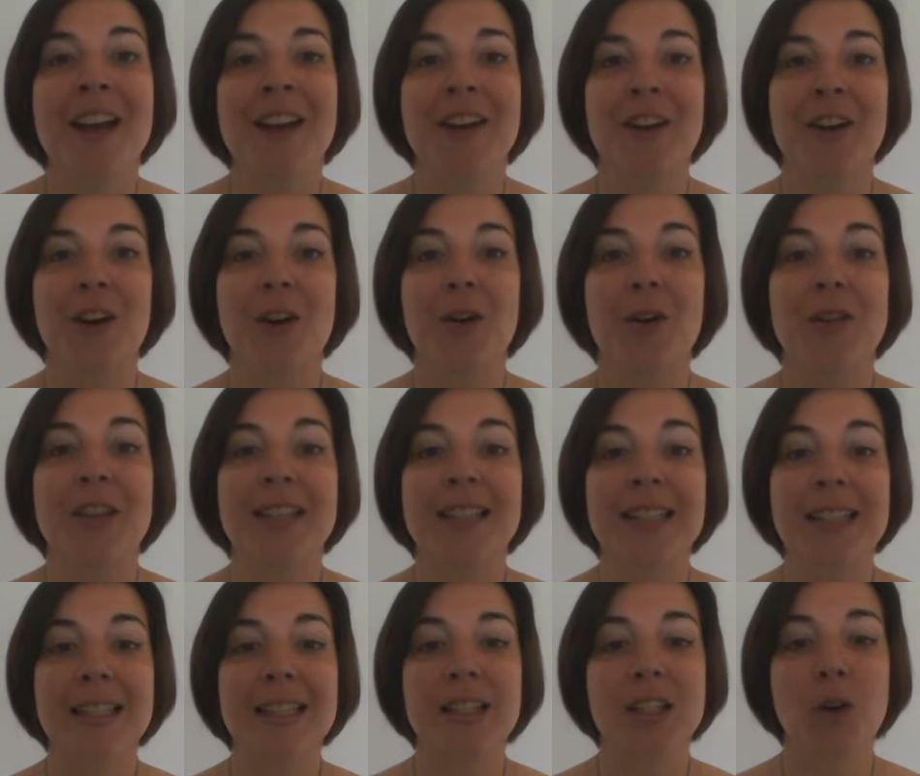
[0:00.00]

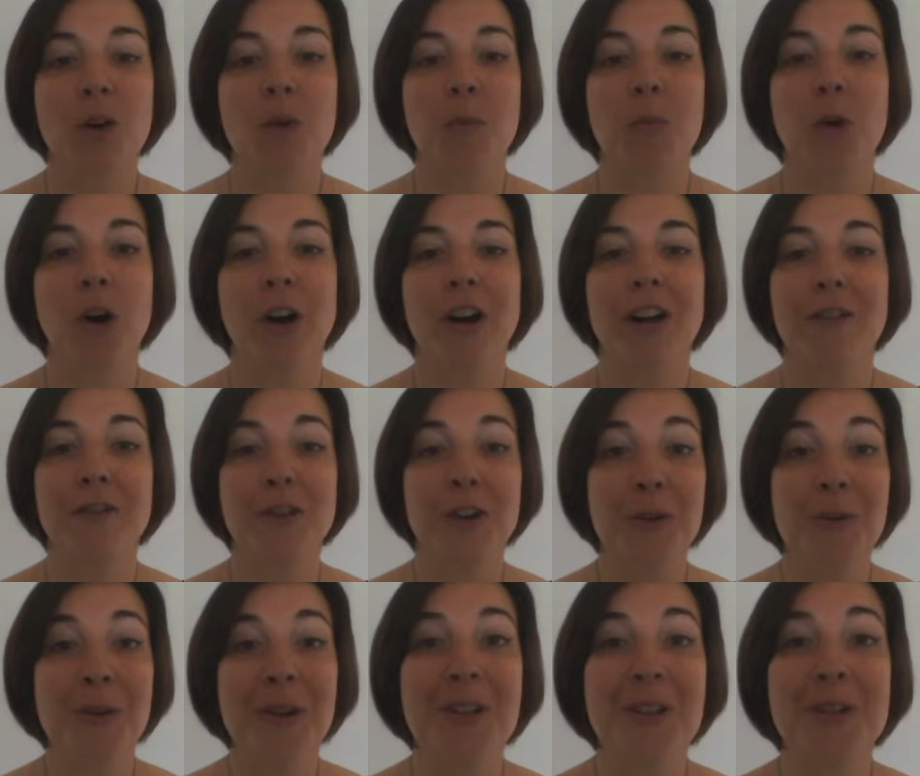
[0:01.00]
This is so important. If
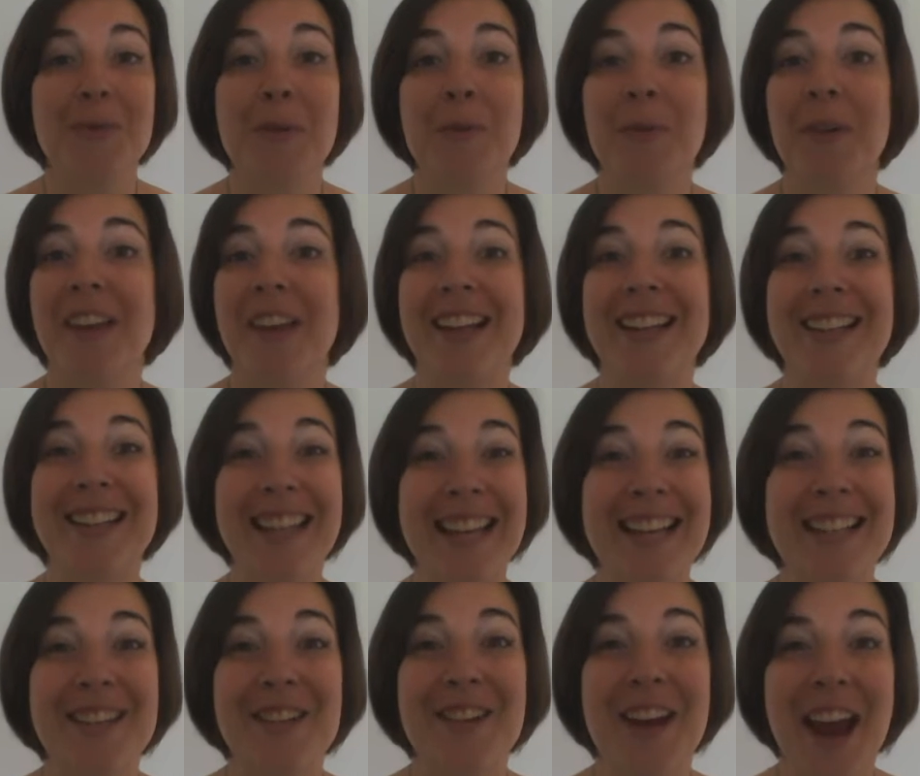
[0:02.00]
you're one of those people that
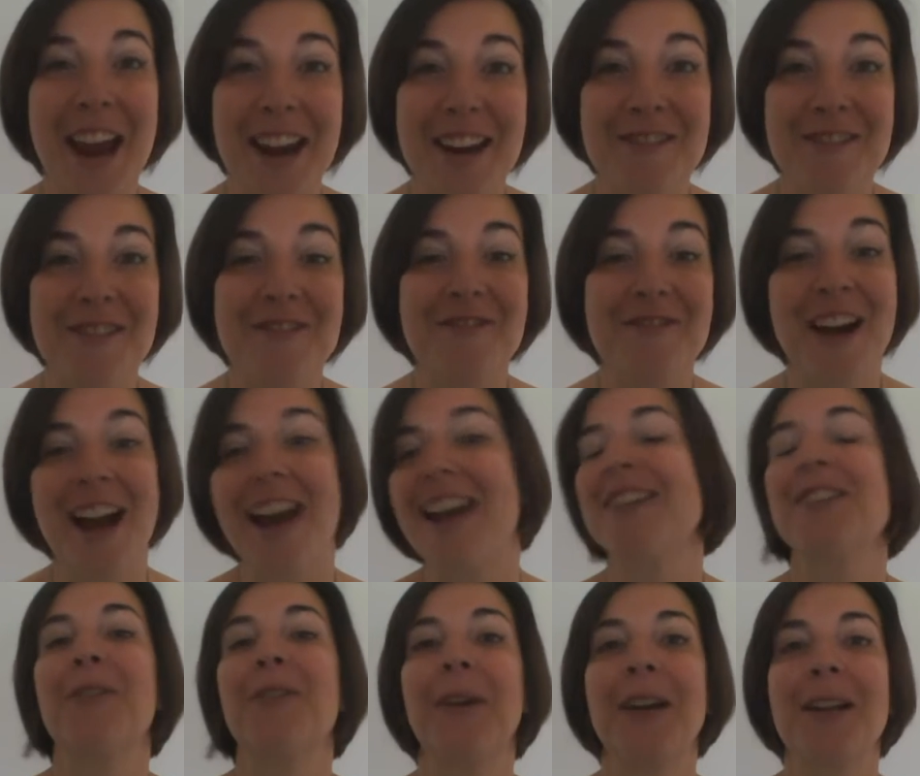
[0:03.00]
thinks you can't even
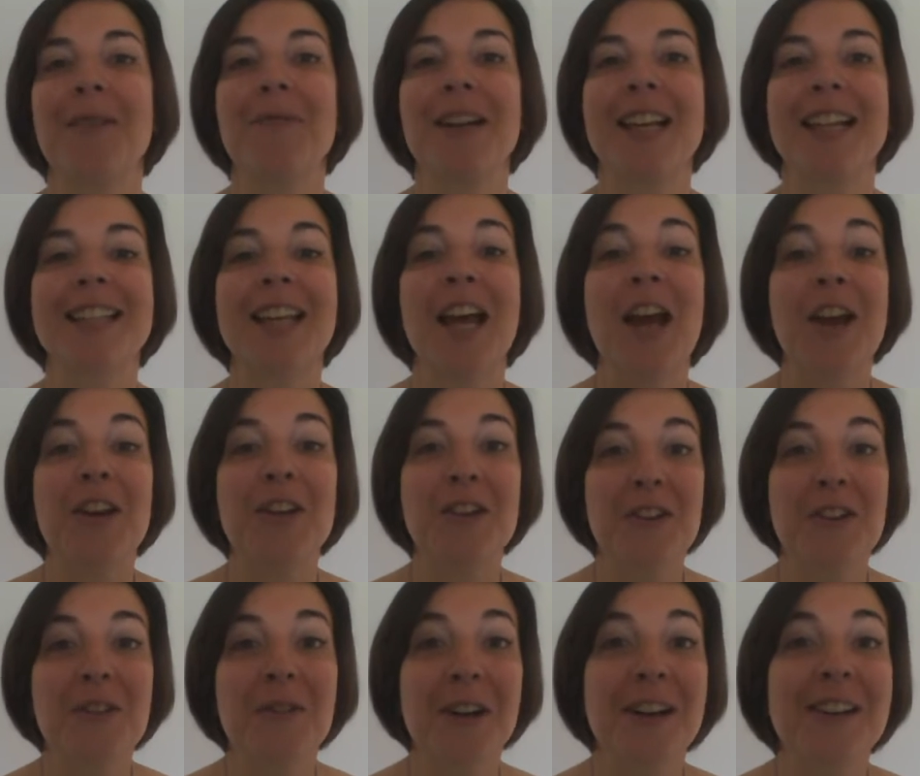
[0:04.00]
find 20 minutes,
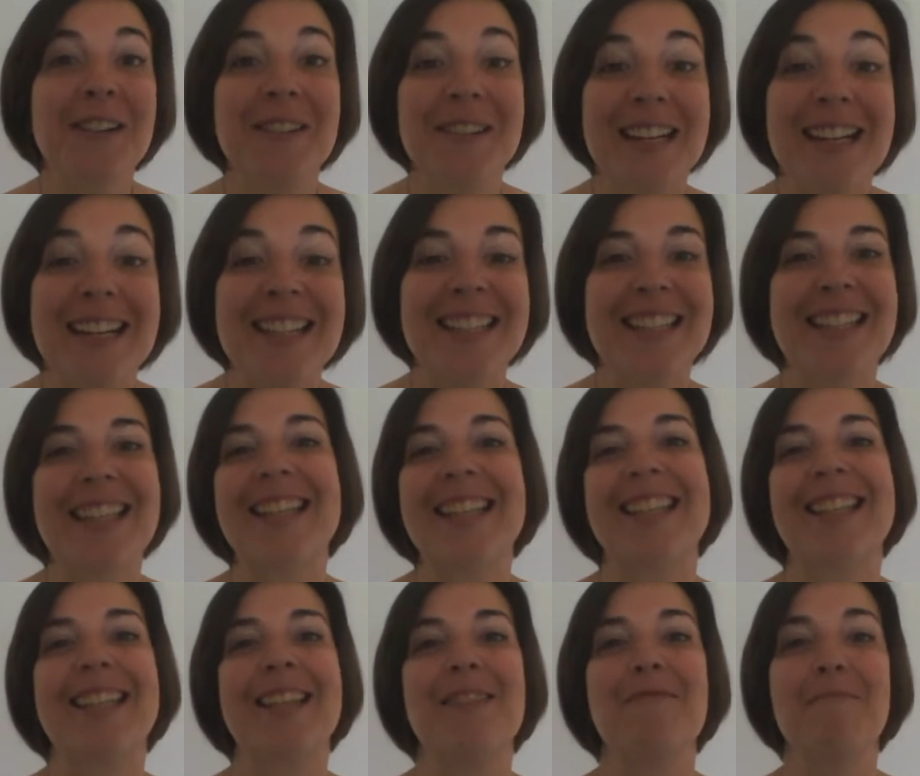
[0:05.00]
you're the one who needs
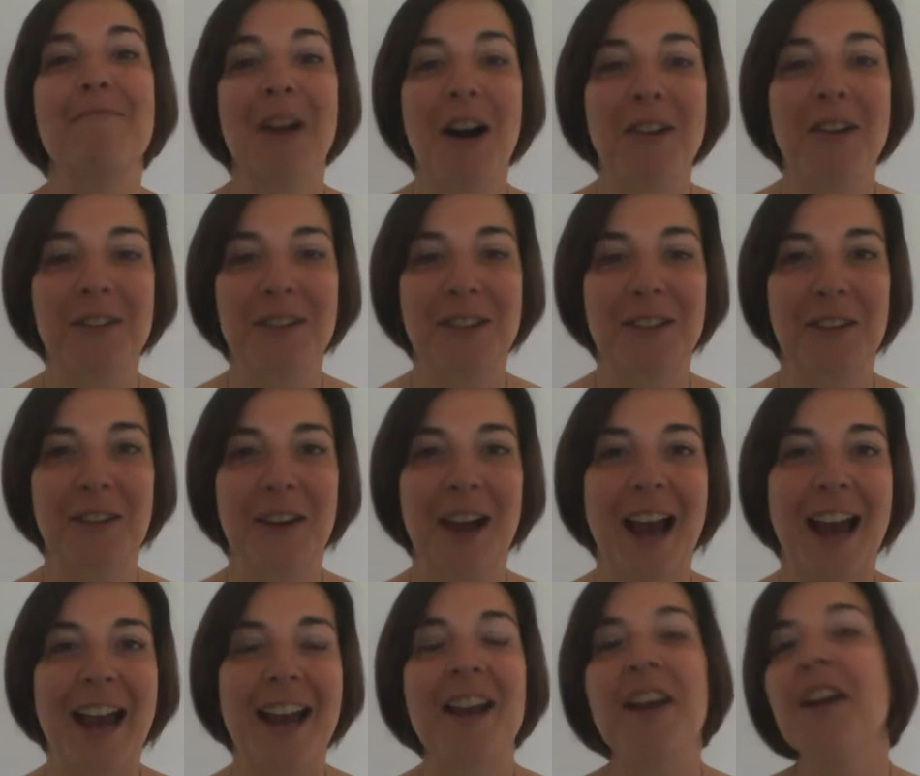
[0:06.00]
this the most,
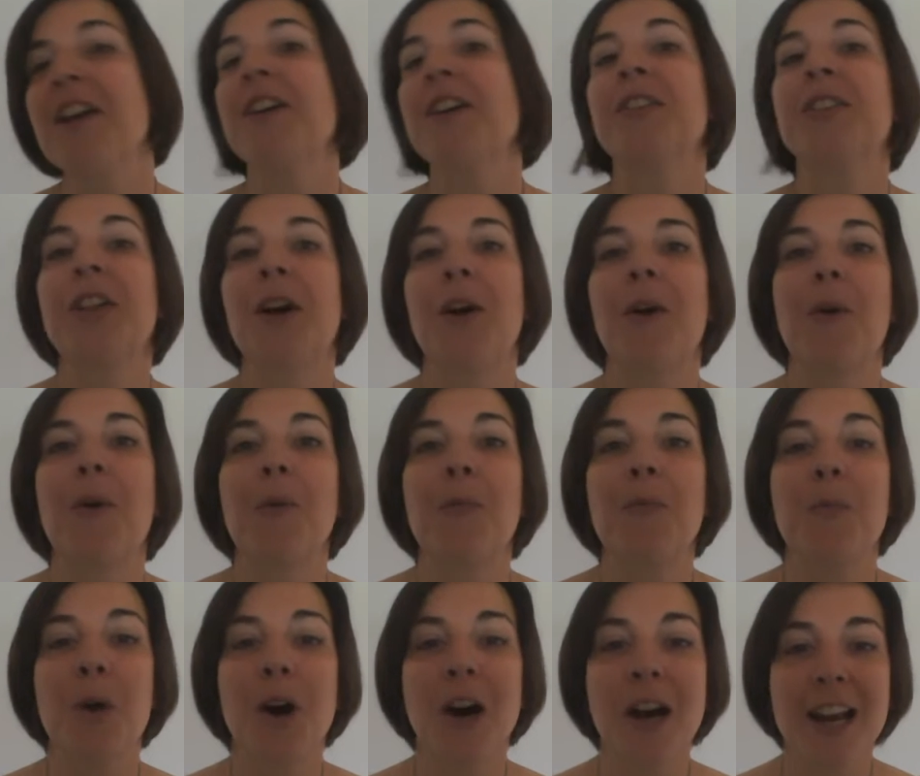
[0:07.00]
okay?
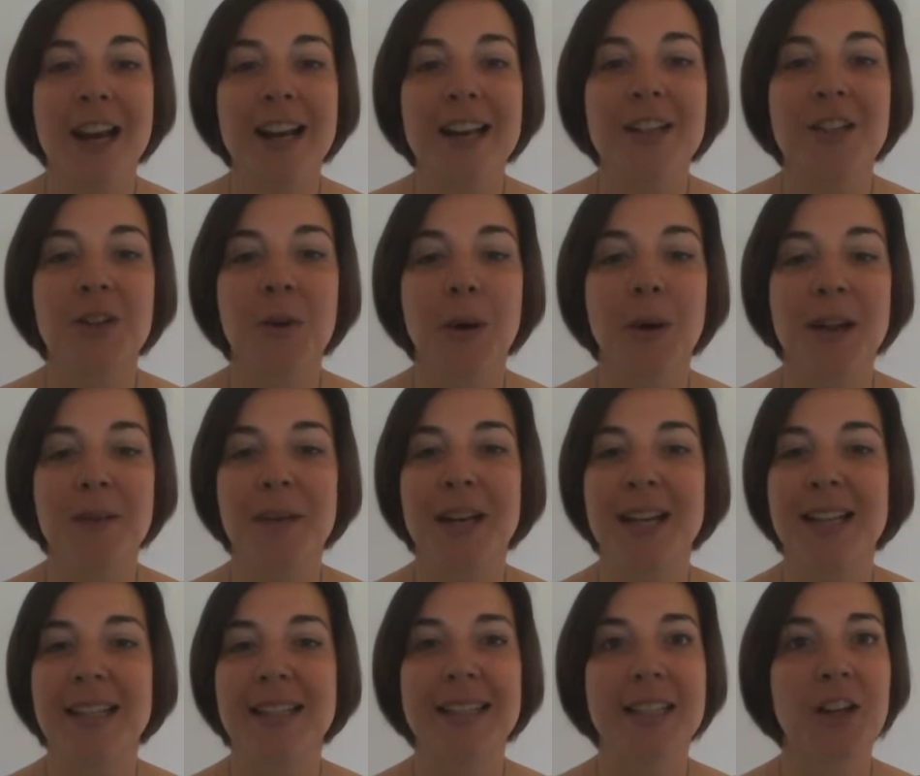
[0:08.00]
So put 20
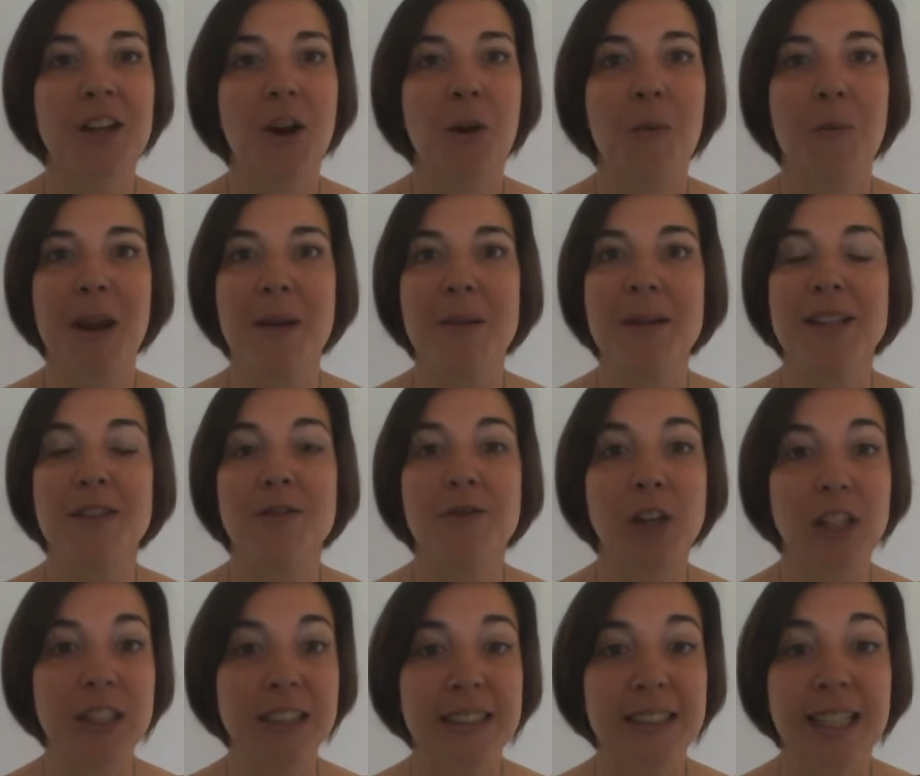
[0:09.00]
minutes, maybe it's
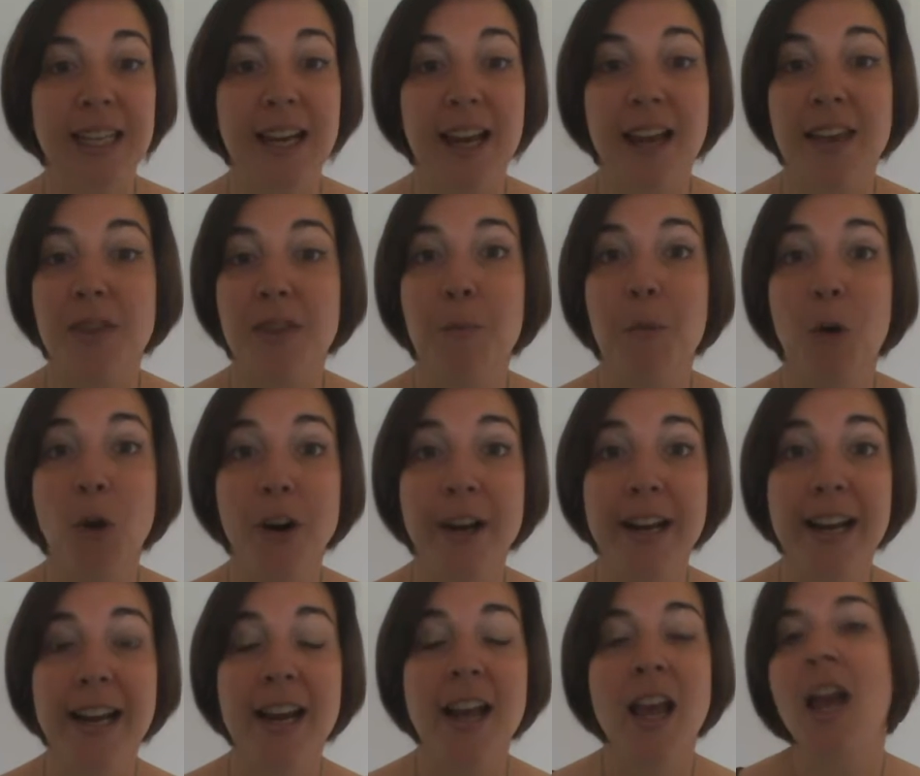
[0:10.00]
first thing in the
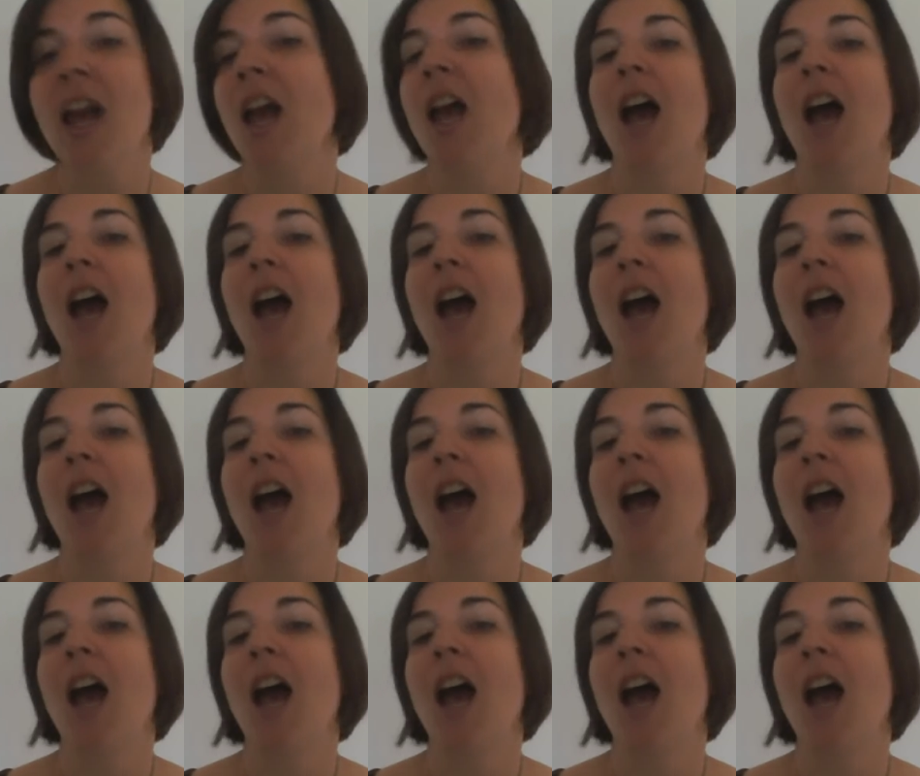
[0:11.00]
morning,